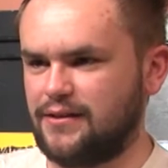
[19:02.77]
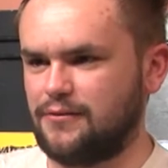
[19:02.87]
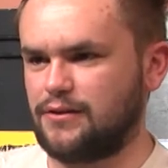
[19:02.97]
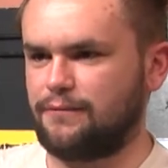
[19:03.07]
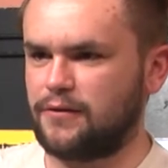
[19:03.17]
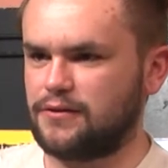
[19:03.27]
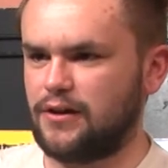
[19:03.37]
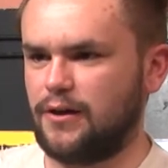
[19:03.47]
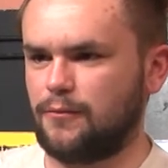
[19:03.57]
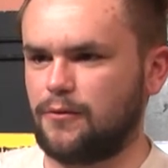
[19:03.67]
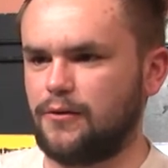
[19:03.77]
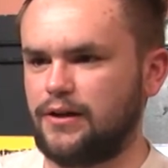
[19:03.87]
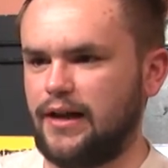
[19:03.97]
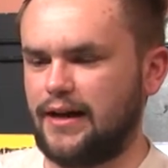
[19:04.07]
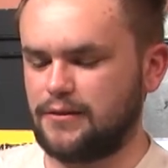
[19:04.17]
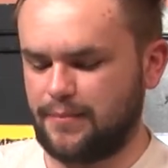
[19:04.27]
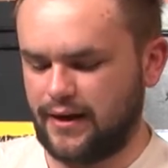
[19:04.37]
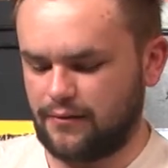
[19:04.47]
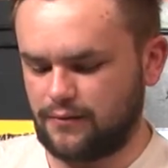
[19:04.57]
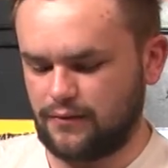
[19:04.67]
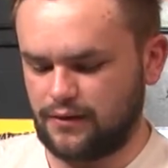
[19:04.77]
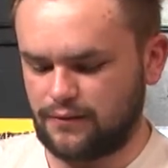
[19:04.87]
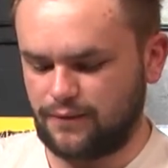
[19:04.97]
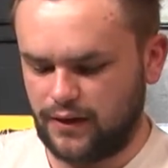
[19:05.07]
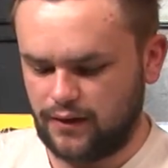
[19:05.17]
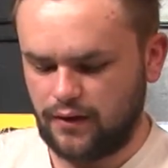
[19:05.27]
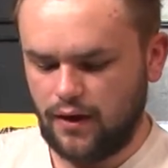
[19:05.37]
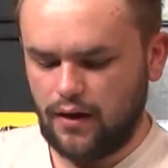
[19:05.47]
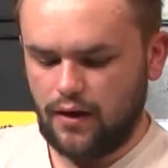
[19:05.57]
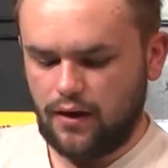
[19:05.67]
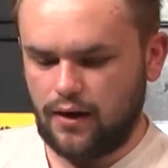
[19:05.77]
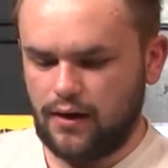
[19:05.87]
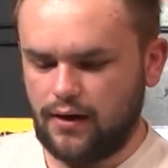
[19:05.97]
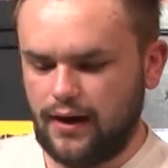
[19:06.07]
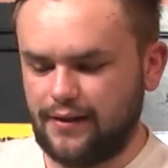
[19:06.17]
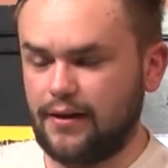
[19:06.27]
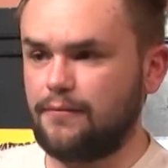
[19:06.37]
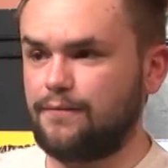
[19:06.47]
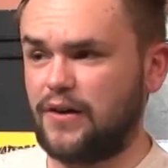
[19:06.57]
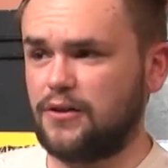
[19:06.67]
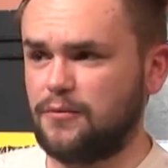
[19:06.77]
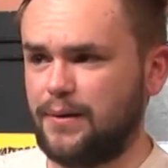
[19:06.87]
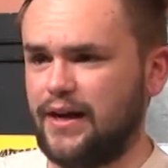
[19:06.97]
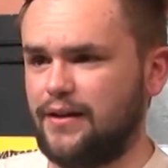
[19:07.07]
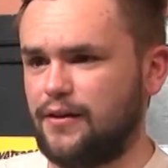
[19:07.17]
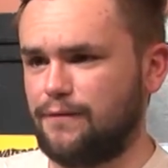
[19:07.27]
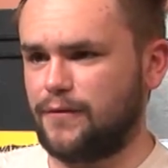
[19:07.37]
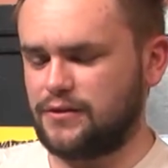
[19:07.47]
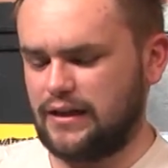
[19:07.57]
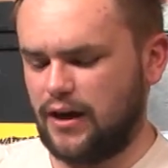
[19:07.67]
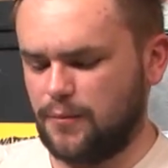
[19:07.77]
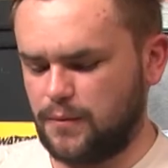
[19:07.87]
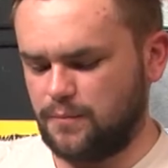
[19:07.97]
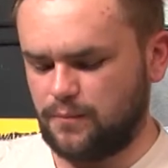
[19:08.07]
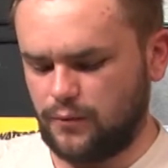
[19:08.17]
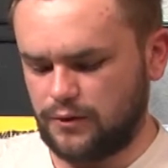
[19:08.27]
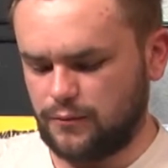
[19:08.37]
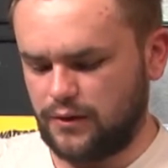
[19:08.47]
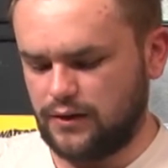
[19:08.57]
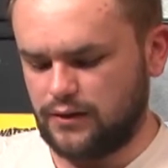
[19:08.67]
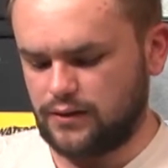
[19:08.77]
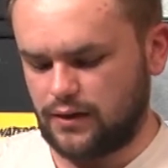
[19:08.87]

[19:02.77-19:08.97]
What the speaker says: It was the first song recorded as a band as Fun. And then followed by their first album, which was